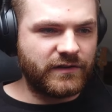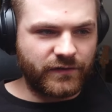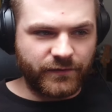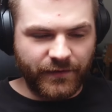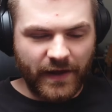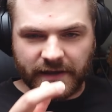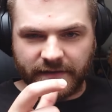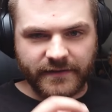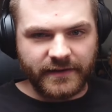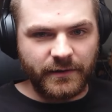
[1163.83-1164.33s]
He just
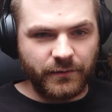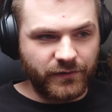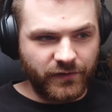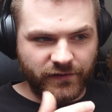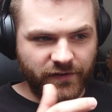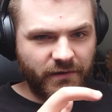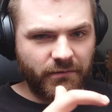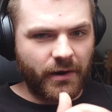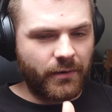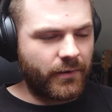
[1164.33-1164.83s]
faked it. It was a
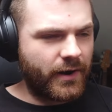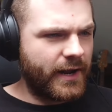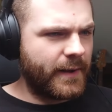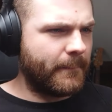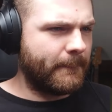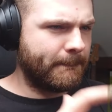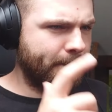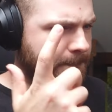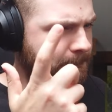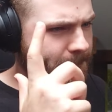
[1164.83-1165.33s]
cigarette,
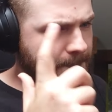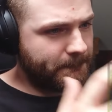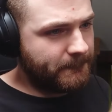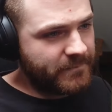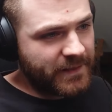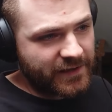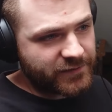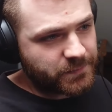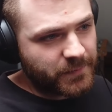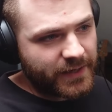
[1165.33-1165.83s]
right?
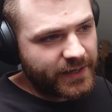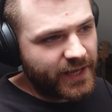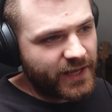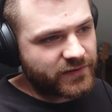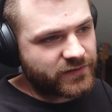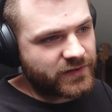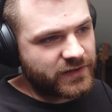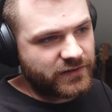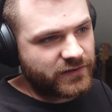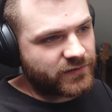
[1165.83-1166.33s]
That's my
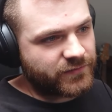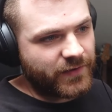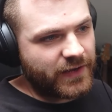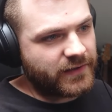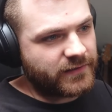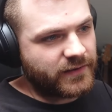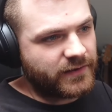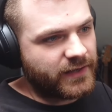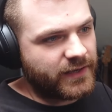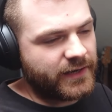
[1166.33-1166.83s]
guess. He just
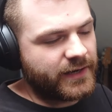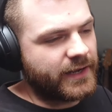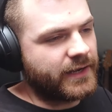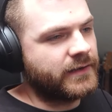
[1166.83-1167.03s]
faked the DNA.